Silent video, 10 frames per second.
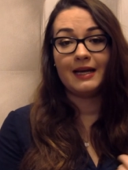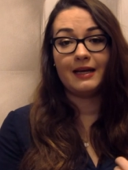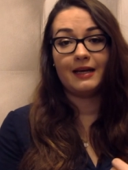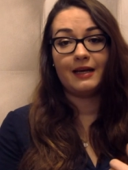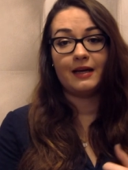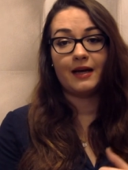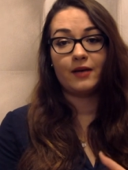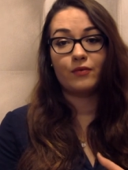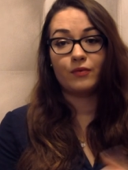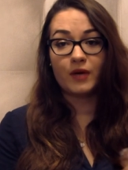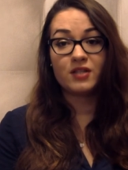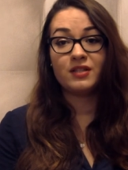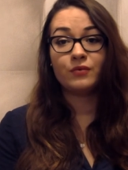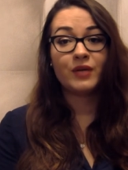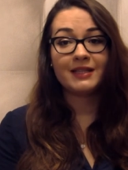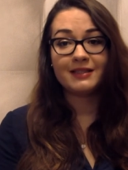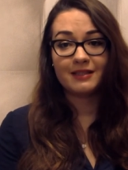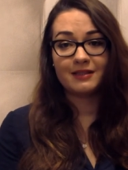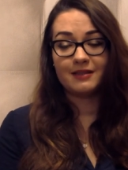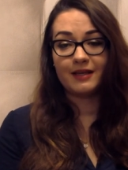uh, I actually
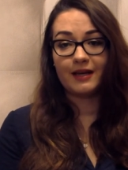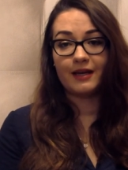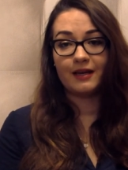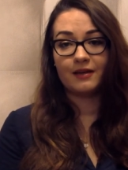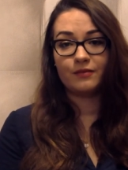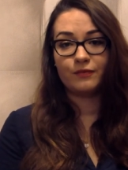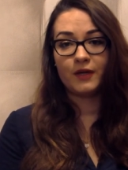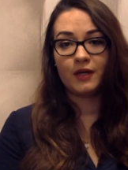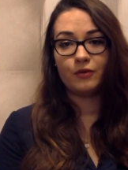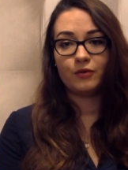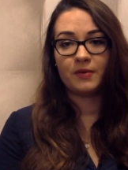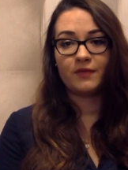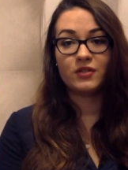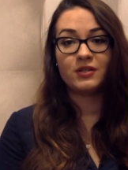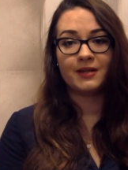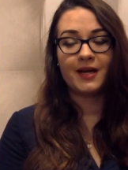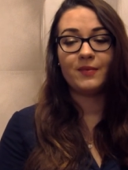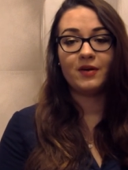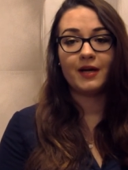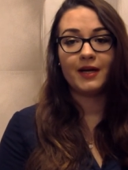rented the very good professional
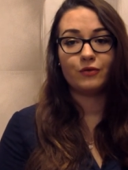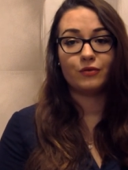camera